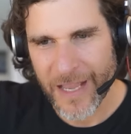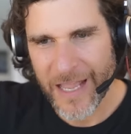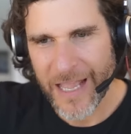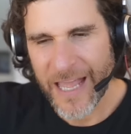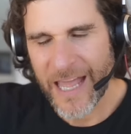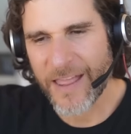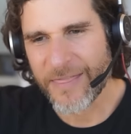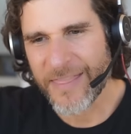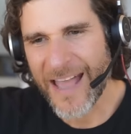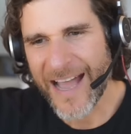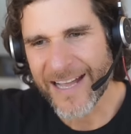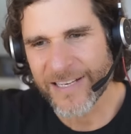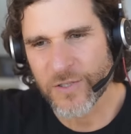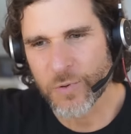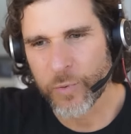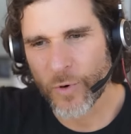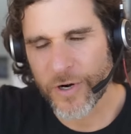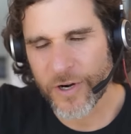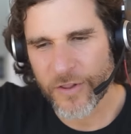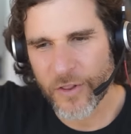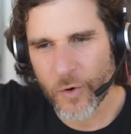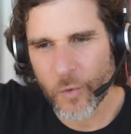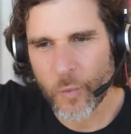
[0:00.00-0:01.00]
And that's
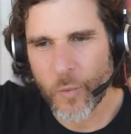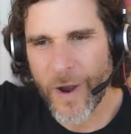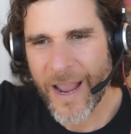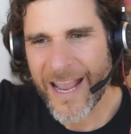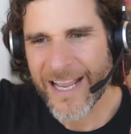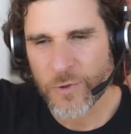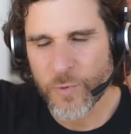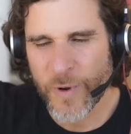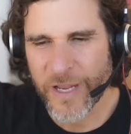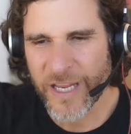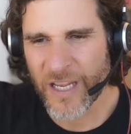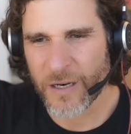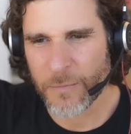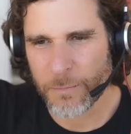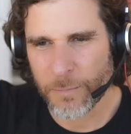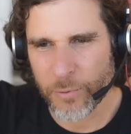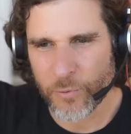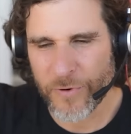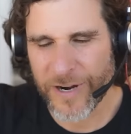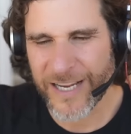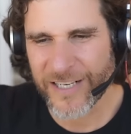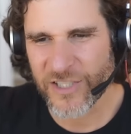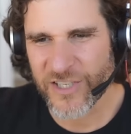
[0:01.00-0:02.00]
one of the ways we can
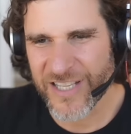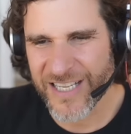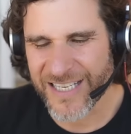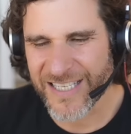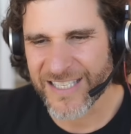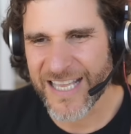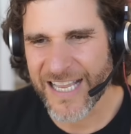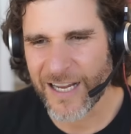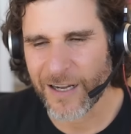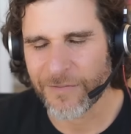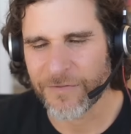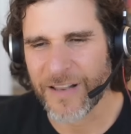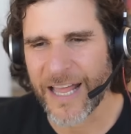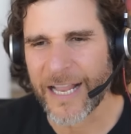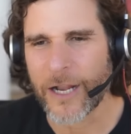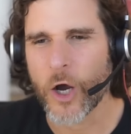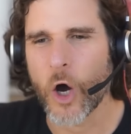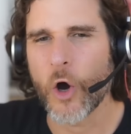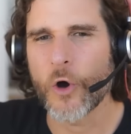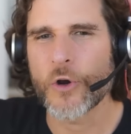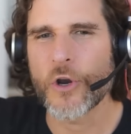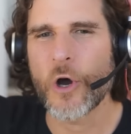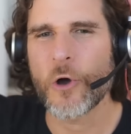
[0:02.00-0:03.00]
bridge this thing of like,
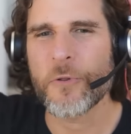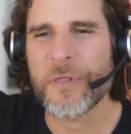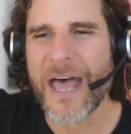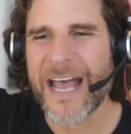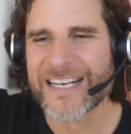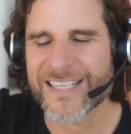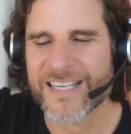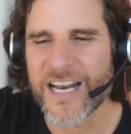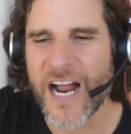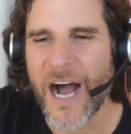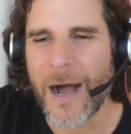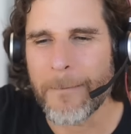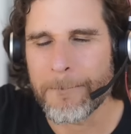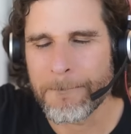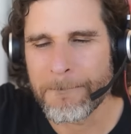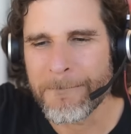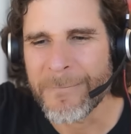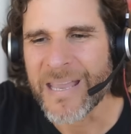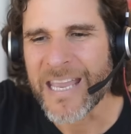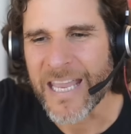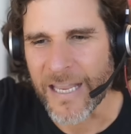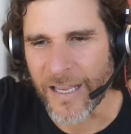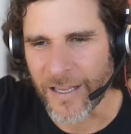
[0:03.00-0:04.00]
oh no, that's not
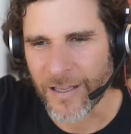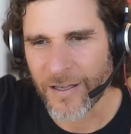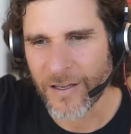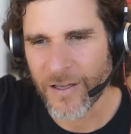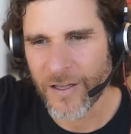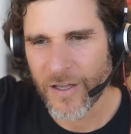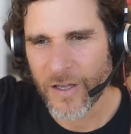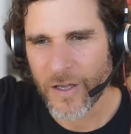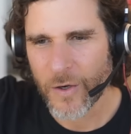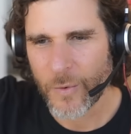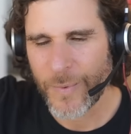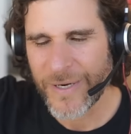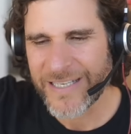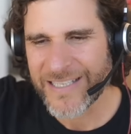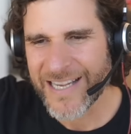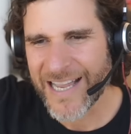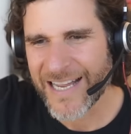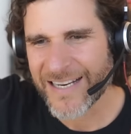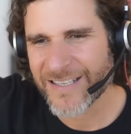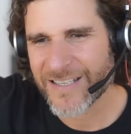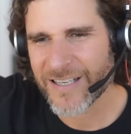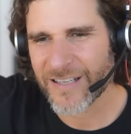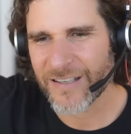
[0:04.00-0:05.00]
me. We
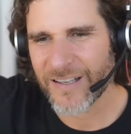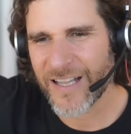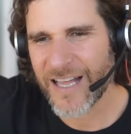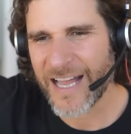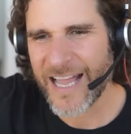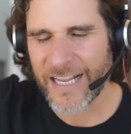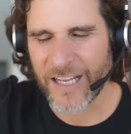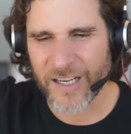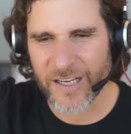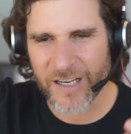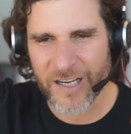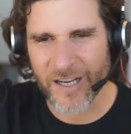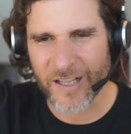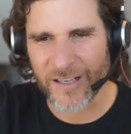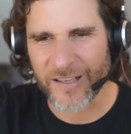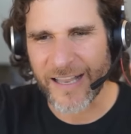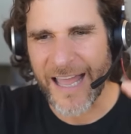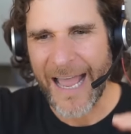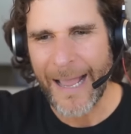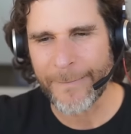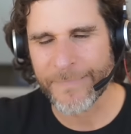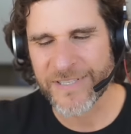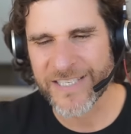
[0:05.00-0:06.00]
tend to like
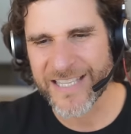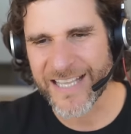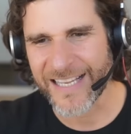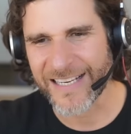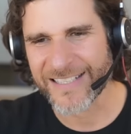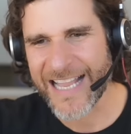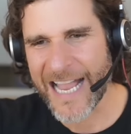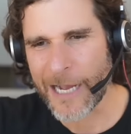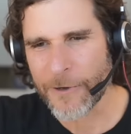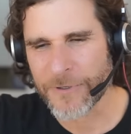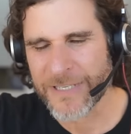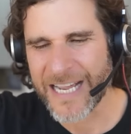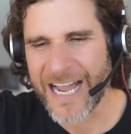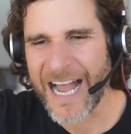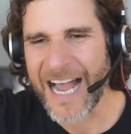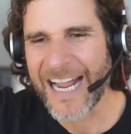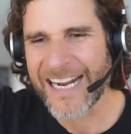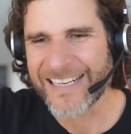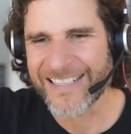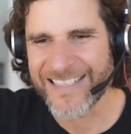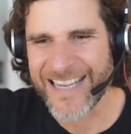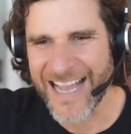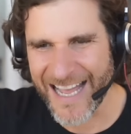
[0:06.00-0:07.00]
collapse things down to
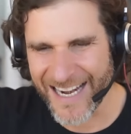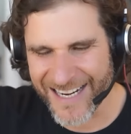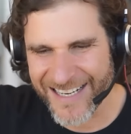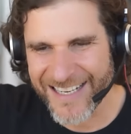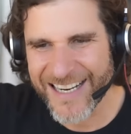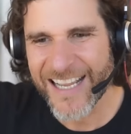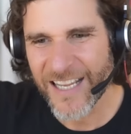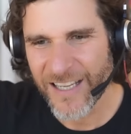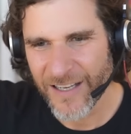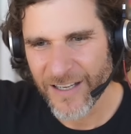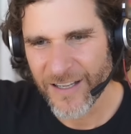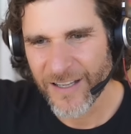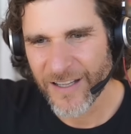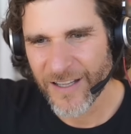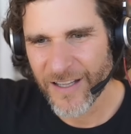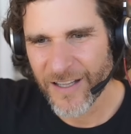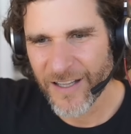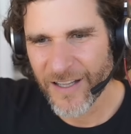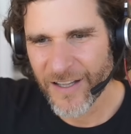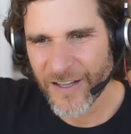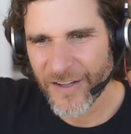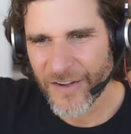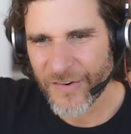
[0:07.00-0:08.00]
identity,
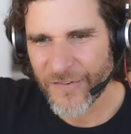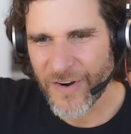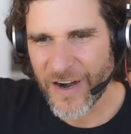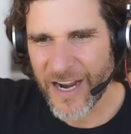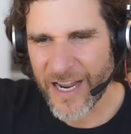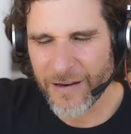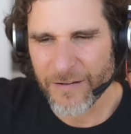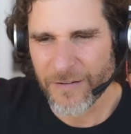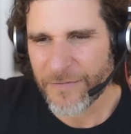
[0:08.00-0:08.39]
right?